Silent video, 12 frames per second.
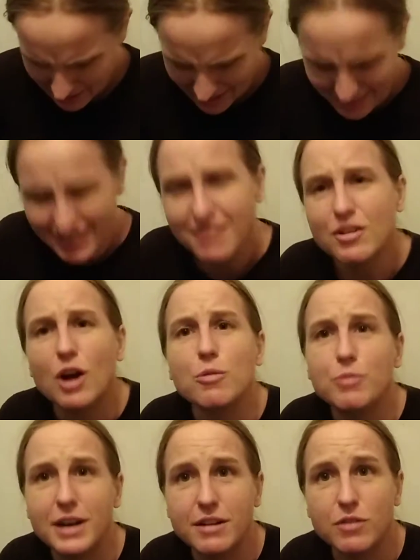think I
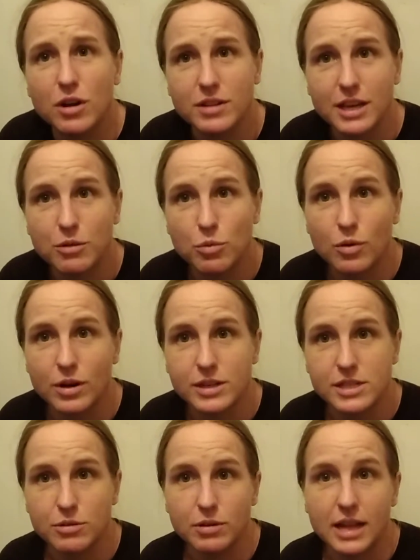got rid of all the
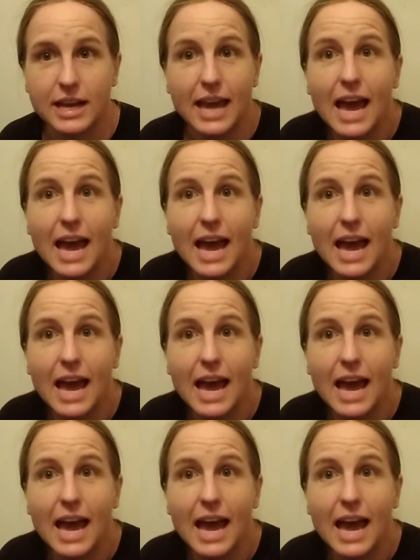awards that were like,